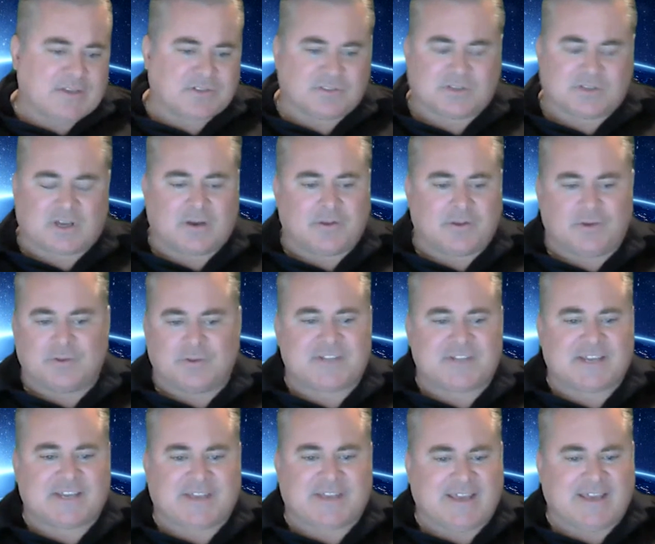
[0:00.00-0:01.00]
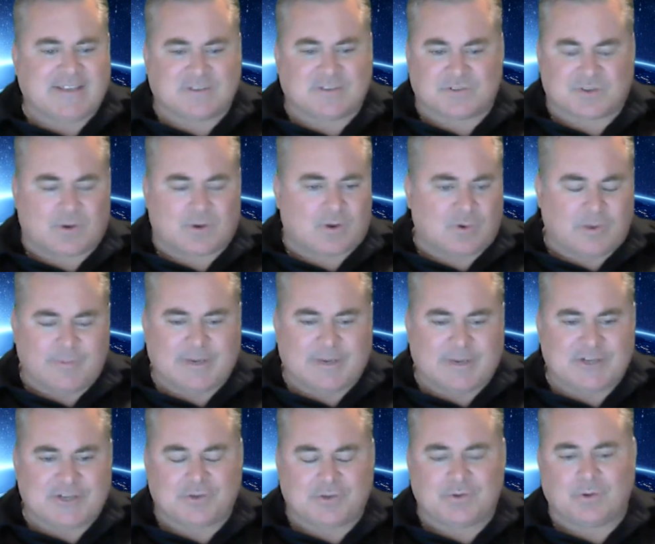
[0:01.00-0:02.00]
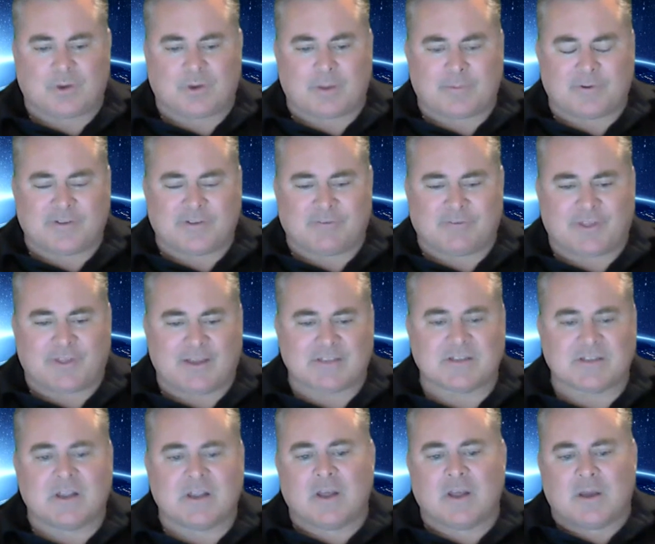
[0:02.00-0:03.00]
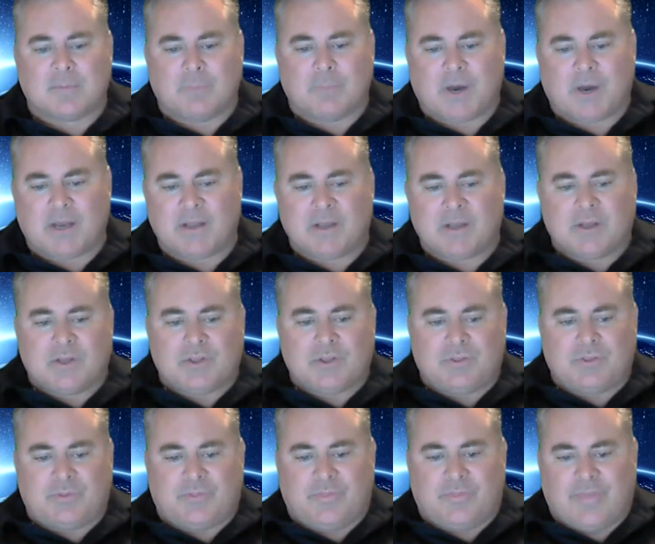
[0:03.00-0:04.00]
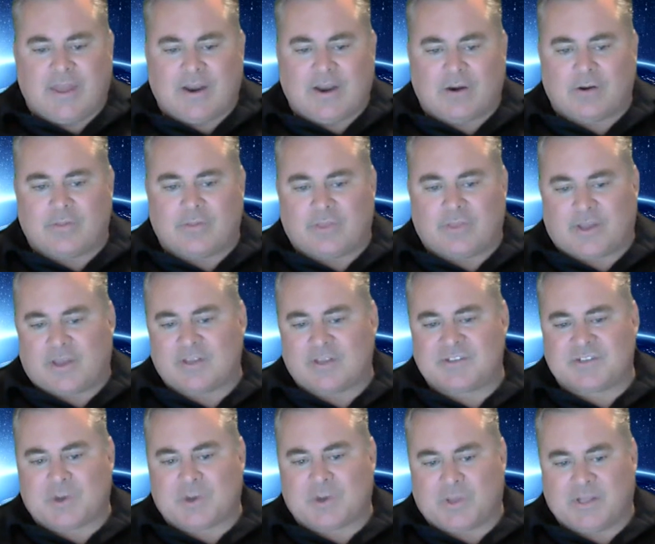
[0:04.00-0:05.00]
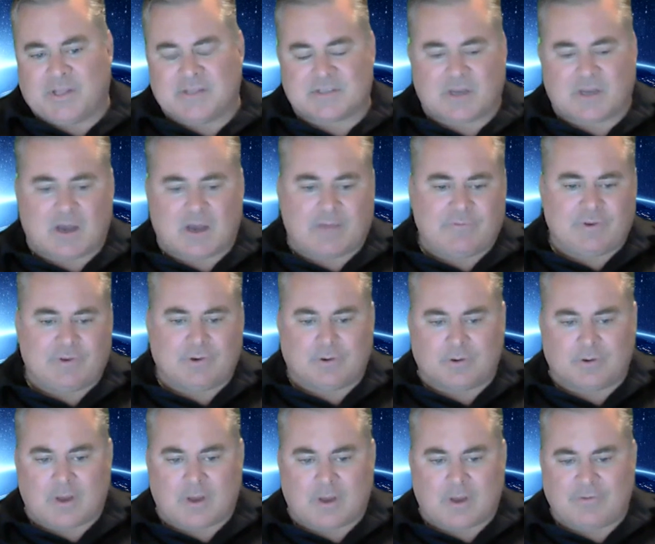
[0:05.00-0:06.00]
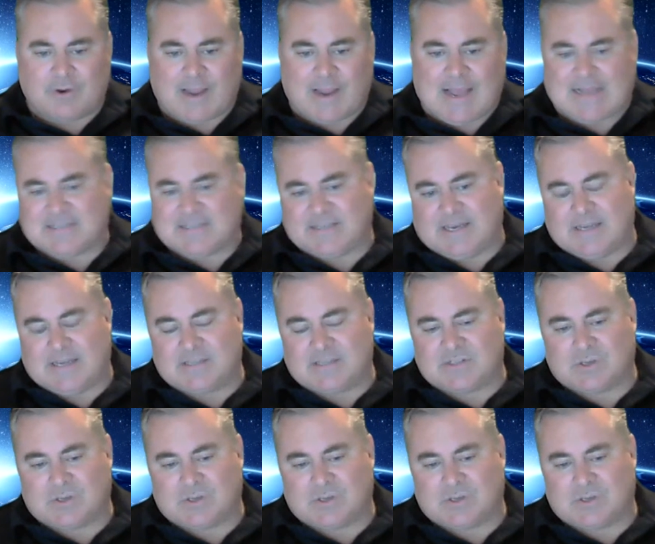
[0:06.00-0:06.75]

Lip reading: You can stake Tezos on Coinbase. You can do a couple of different things, but they're the custodians of your assets.